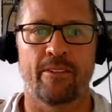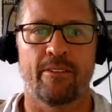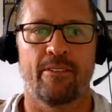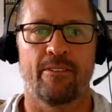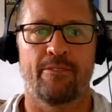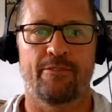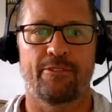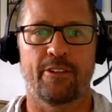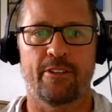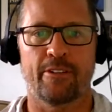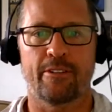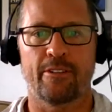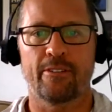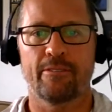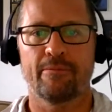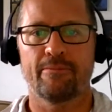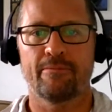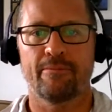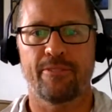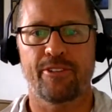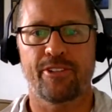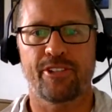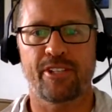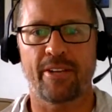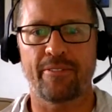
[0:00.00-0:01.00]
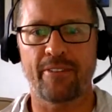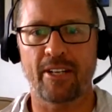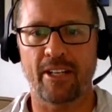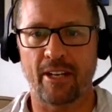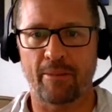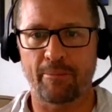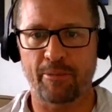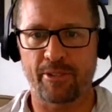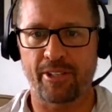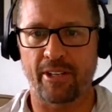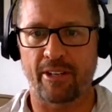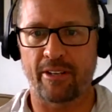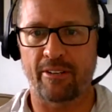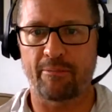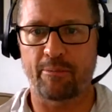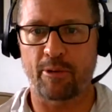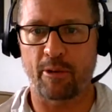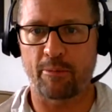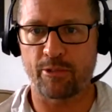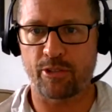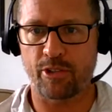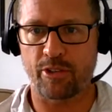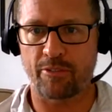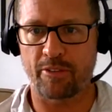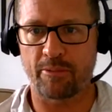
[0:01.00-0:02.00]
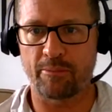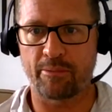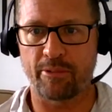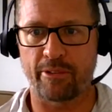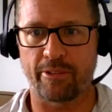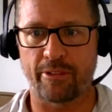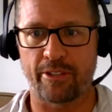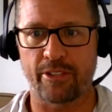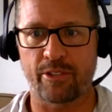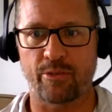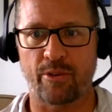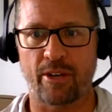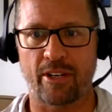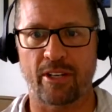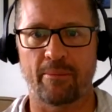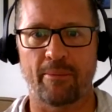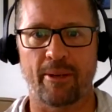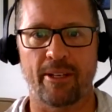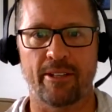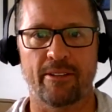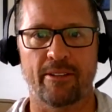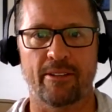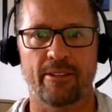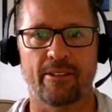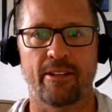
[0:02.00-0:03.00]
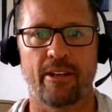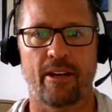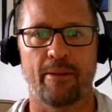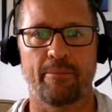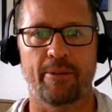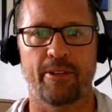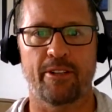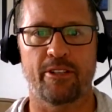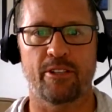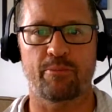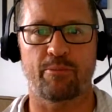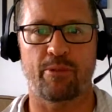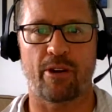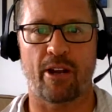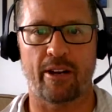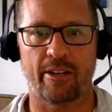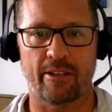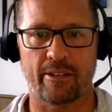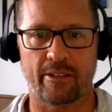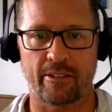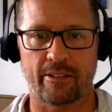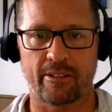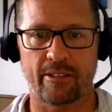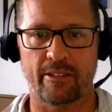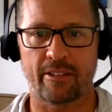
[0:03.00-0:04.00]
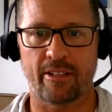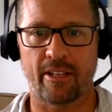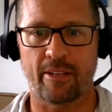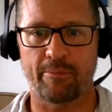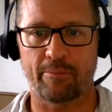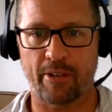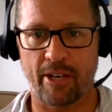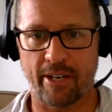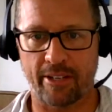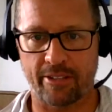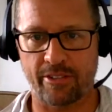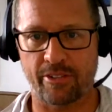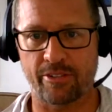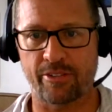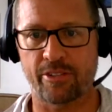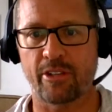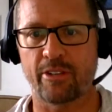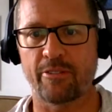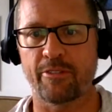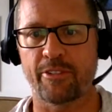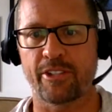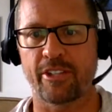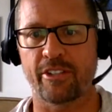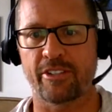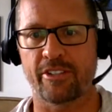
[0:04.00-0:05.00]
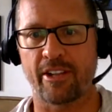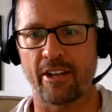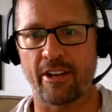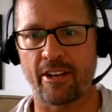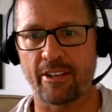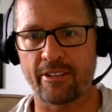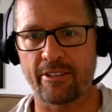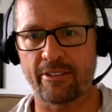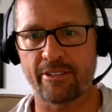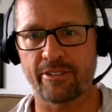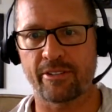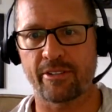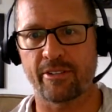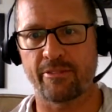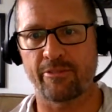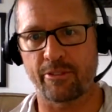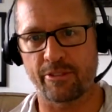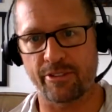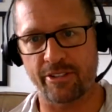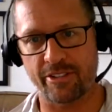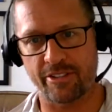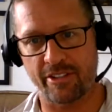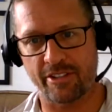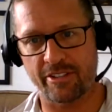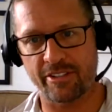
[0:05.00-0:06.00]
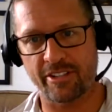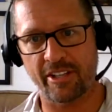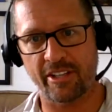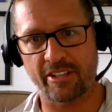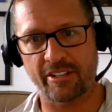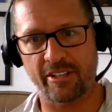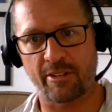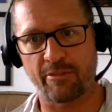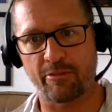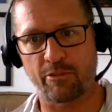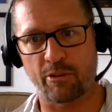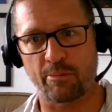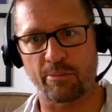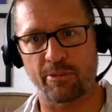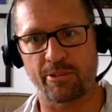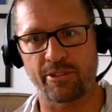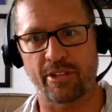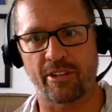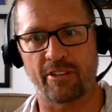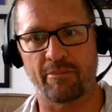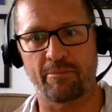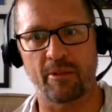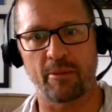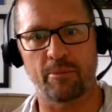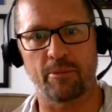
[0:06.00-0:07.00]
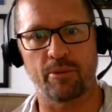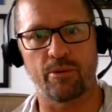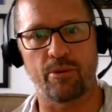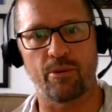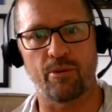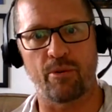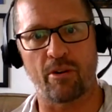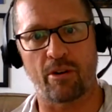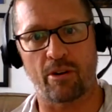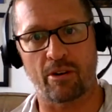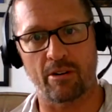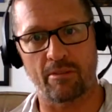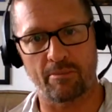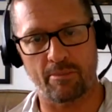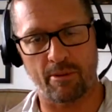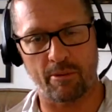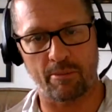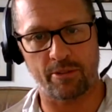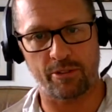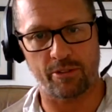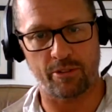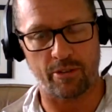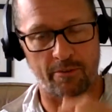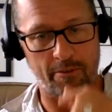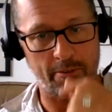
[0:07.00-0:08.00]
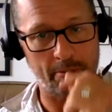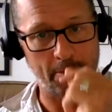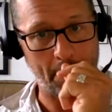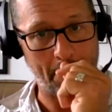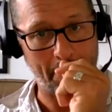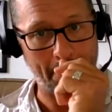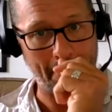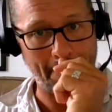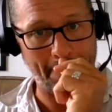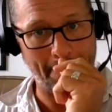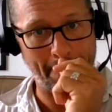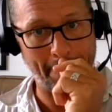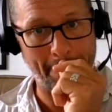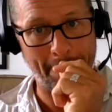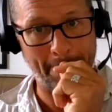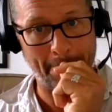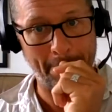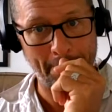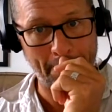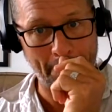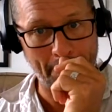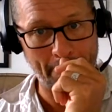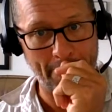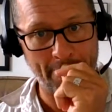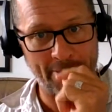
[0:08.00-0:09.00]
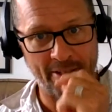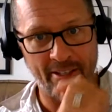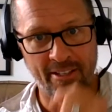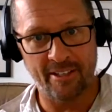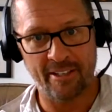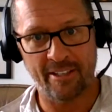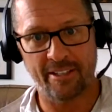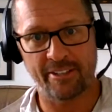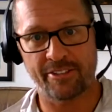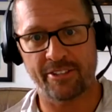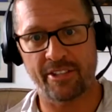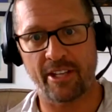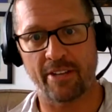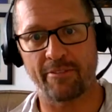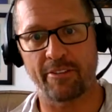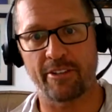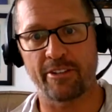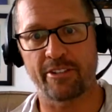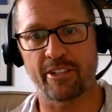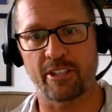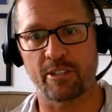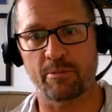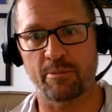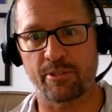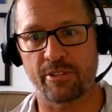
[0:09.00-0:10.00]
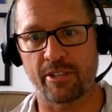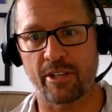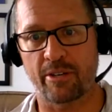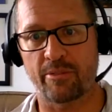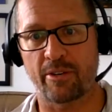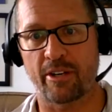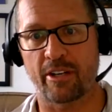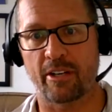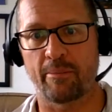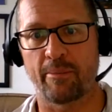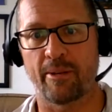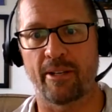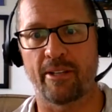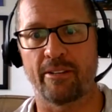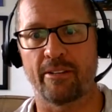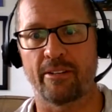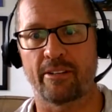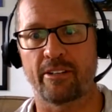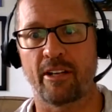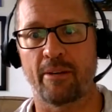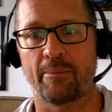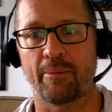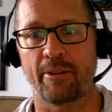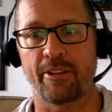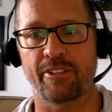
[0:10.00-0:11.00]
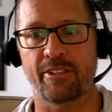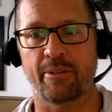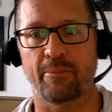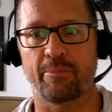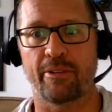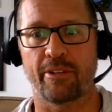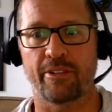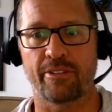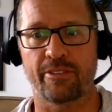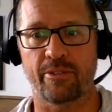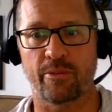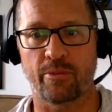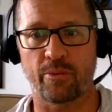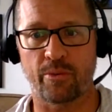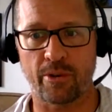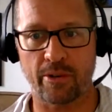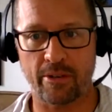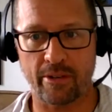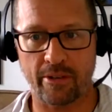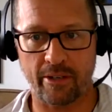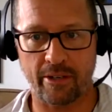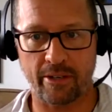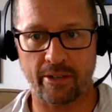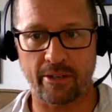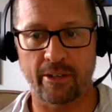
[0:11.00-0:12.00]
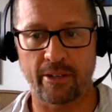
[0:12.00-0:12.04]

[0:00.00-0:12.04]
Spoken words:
Further, 79% of purpose-driven employees recommend their company's products and services to others versus the 64% of people who aren't purpose-driven. 76% recommend their company as a place to work